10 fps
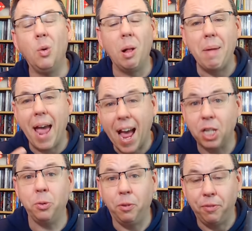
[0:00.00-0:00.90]
Well, my
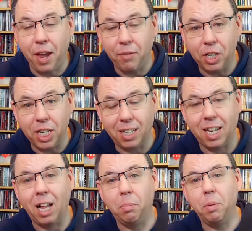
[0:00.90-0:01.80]
actual favourite
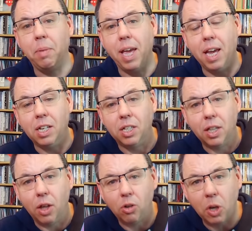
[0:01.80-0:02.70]
jazz album is
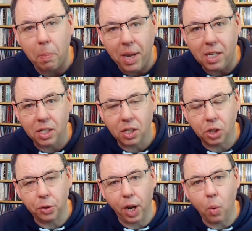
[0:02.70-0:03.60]
the Oscar Peterson
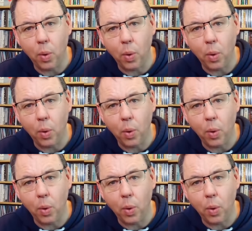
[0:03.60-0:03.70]
Trio,